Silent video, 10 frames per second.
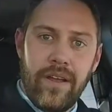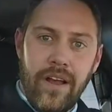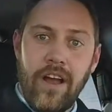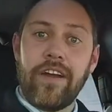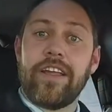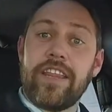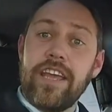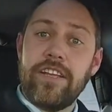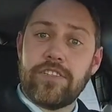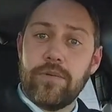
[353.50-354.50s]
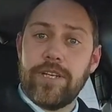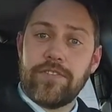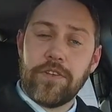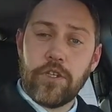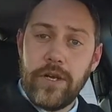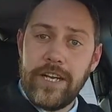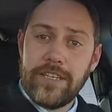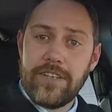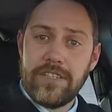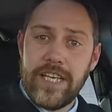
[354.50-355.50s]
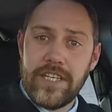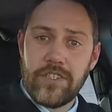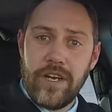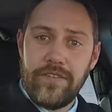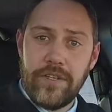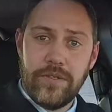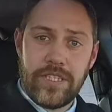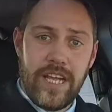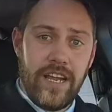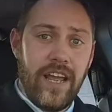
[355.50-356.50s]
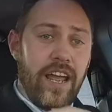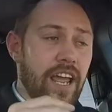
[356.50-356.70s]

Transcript: All right, thank you so much for joining us on Test Drive Tuesday.